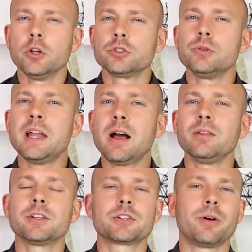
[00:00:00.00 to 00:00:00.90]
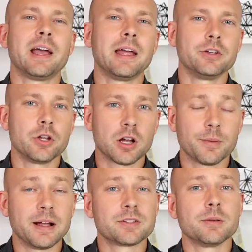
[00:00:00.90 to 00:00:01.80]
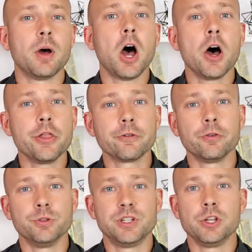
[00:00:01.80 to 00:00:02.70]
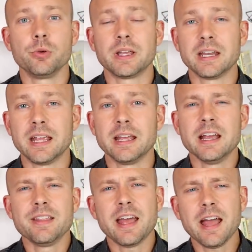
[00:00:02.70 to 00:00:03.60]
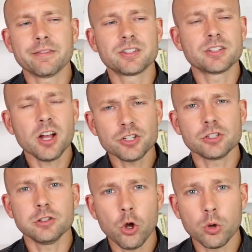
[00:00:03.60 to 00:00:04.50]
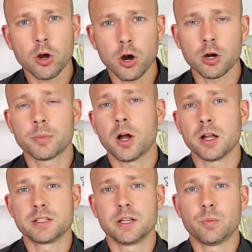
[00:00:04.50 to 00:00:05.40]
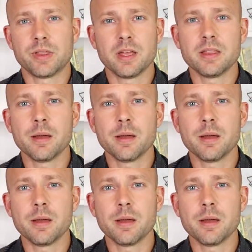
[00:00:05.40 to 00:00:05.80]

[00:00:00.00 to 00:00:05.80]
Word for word: So now let's go ahead and talk about some other foods that you can eat that have such low carb content within